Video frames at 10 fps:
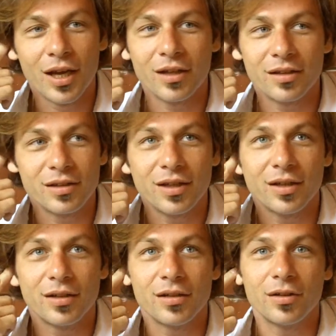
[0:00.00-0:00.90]
and
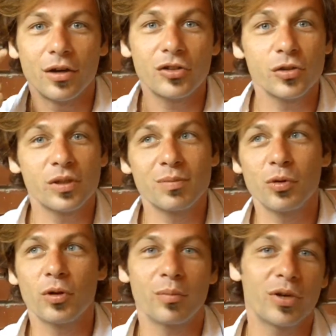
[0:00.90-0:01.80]
also
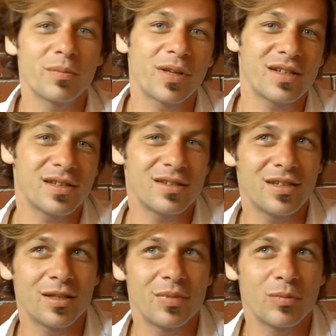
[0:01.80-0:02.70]
exploring brain
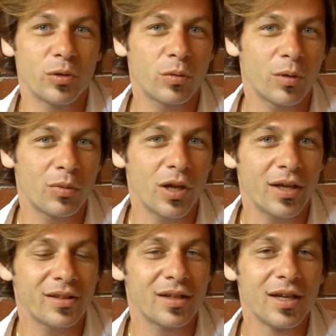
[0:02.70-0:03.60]
plasticity in people who are
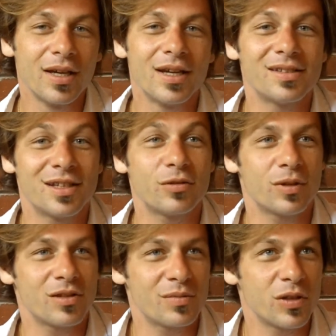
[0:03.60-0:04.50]
blind and
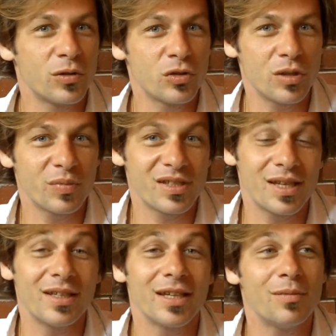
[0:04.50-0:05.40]
sensory substitution, but
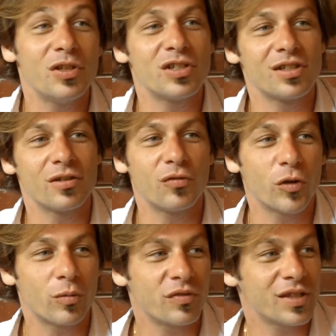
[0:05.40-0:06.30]
sending images in the
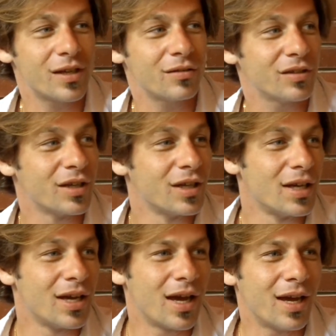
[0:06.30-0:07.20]
form of sound.
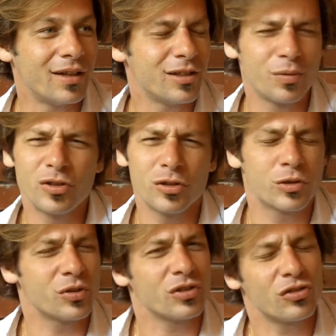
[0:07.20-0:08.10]
And his
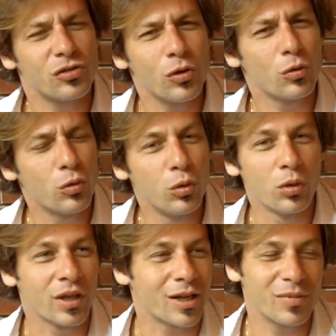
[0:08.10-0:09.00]
research was just so
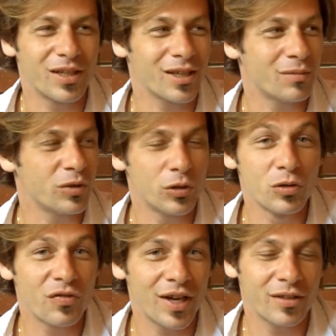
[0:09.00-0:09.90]
cool, and I became a
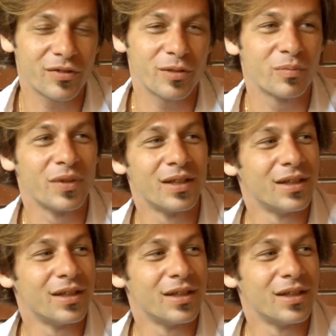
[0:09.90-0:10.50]
huge fan of him.